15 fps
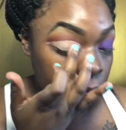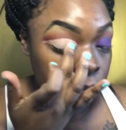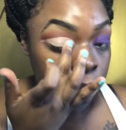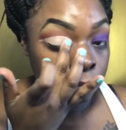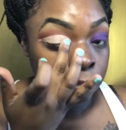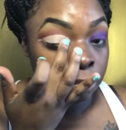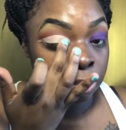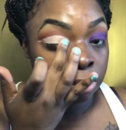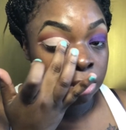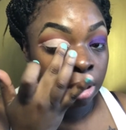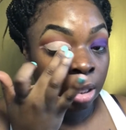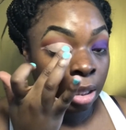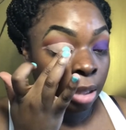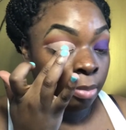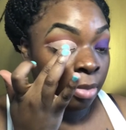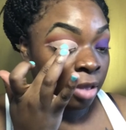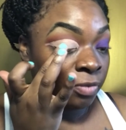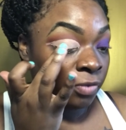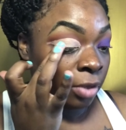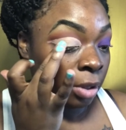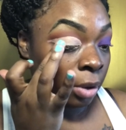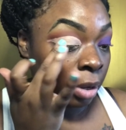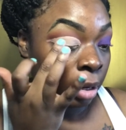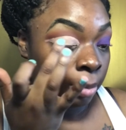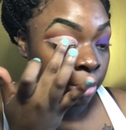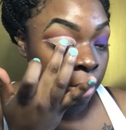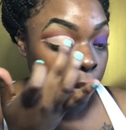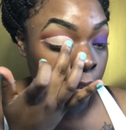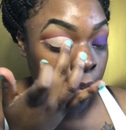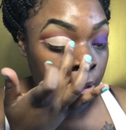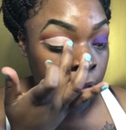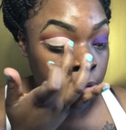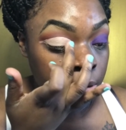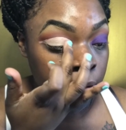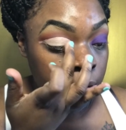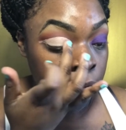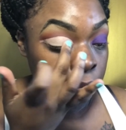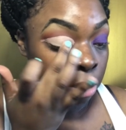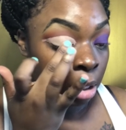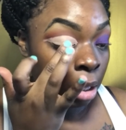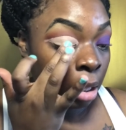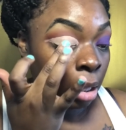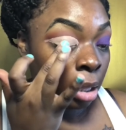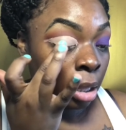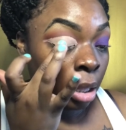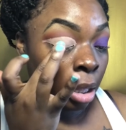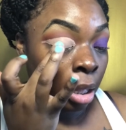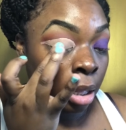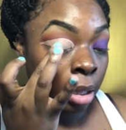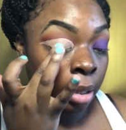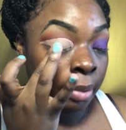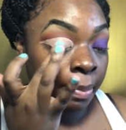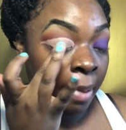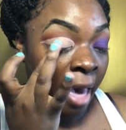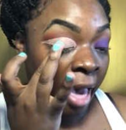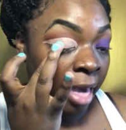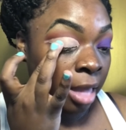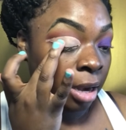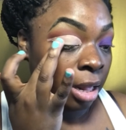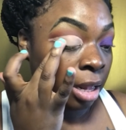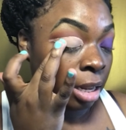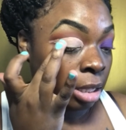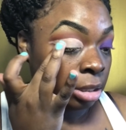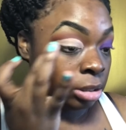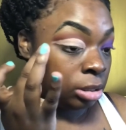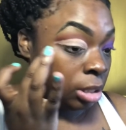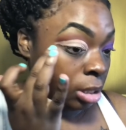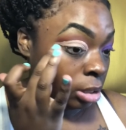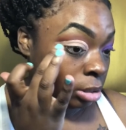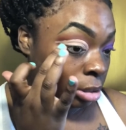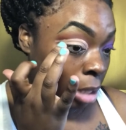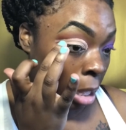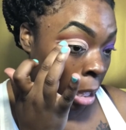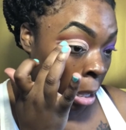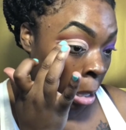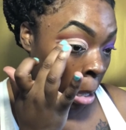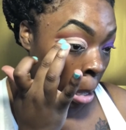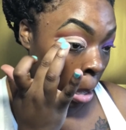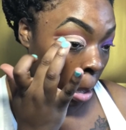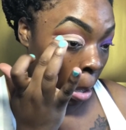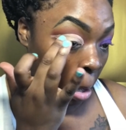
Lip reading: So I'm just taking my finger and I'm literally just patting it into the skin